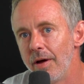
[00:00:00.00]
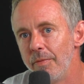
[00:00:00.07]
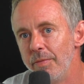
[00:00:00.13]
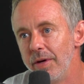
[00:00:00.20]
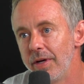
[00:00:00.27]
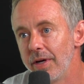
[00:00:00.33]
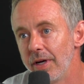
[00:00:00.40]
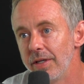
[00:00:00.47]

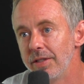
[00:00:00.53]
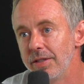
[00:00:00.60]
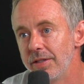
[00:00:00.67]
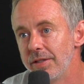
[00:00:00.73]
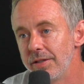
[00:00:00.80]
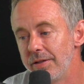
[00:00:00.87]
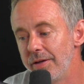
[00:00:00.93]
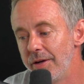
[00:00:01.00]

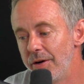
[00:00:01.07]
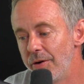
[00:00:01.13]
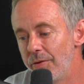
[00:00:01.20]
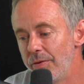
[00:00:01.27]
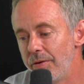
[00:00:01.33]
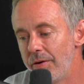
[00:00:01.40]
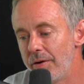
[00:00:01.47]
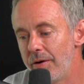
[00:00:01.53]
because,
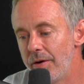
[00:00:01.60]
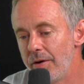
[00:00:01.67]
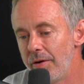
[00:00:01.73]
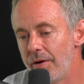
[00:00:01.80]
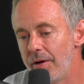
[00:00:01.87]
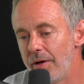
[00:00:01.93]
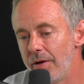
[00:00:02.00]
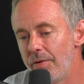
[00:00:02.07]

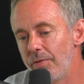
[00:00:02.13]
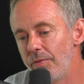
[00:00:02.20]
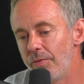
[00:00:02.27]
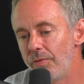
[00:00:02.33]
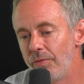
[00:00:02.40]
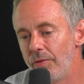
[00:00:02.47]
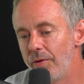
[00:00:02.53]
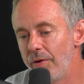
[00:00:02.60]

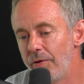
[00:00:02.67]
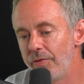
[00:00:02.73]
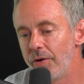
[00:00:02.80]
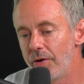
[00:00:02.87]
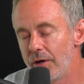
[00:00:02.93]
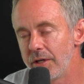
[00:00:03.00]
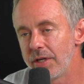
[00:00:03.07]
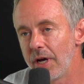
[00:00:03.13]
if
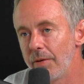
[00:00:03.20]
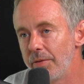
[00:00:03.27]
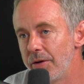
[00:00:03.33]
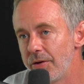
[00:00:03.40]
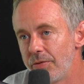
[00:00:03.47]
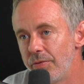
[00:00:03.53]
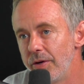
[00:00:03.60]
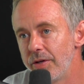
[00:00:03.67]
you're an
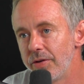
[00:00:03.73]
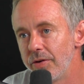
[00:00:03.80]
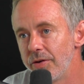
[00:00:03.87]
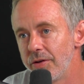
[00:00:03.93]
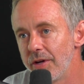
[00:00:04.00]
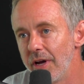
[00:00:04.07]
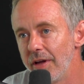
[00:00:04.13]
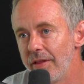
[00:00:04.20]
established
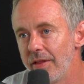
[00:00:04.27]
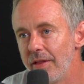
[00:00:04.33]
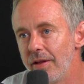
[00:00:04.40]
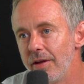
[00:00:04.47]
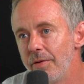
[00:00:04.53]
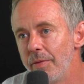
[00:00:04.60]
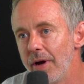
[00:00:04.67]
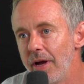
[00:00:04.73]
research site,
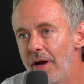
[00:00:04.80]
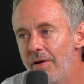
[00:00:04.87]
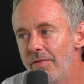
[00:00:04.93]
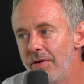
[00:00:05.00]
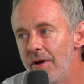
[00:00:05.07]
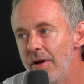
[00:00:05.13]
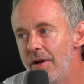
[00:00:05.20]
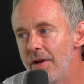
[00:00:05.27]
you might
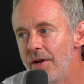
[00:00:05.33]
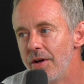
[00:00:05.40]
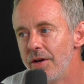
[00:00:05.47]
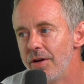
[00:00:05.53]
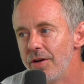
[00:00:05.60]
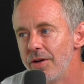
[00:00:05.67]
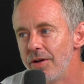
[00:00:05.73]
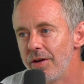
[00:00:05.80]
have
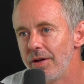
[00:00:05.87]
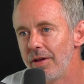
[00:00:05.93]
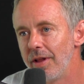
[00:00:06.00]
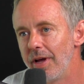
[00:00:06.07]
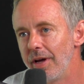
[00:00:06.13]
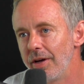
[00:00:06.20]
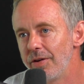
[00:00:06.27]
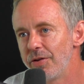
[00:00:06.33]

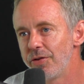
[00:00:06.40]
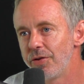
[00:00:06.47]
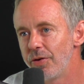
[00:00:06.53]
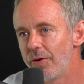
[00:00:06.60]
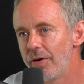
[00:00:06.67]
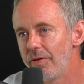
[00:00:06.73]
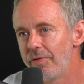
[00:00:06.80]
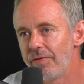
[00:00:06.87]
like
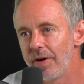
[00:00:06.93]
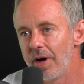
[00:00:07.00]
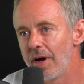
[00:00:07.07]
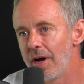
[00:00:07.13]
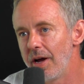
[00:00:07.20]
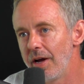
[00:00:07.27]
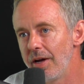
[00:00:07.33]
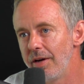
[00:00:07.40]

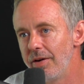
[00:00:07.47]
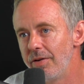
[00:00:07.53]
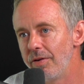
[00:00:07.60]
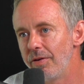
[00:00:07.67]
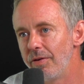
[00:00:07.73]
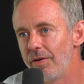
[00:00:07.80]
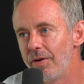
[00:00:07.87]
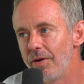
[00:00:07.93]
certified
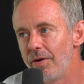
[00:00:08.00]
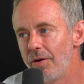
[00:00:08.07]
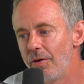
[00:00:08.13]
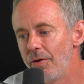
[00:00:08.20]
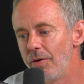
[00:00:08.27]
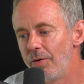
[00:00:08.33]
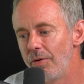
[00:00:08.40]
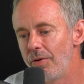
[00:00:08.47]

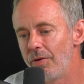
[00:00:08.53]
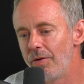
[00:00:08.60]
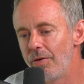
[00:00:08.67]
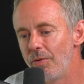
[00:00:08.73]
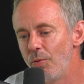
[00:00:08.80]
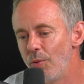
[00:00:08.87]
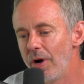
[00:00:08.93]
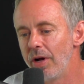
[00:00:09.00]
or
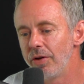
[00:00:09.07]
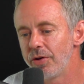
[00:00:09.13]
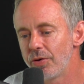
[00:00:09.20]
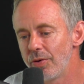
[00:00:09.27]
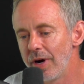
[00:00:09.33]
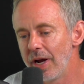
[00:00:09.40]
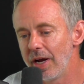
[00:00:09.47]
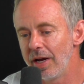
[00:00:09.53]

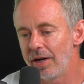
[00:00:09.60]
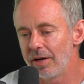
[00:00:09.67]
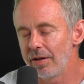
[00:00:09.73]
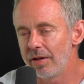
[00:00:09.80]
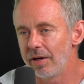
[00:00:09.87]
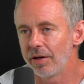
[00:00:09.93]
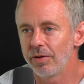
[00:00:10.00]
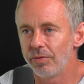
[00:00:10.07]
well-trained
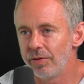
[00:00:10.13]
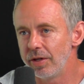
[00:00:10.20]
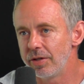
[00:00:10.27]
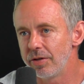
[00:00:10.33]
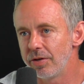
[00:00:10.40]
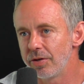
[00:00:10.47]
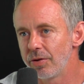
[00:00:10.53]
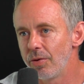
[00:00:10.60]
clinical
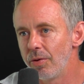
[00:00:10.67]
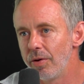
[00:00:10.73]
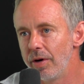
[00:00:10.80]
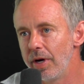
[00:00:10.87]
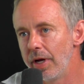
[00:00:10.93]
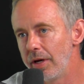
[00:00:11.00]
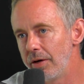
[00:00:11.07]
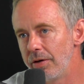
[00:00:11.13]
research
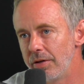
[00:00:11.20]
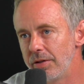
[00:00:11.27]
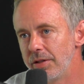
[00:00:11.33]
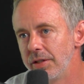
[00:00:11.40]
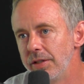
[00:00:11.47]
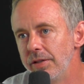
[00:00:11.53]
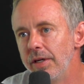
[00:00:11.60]
coordinators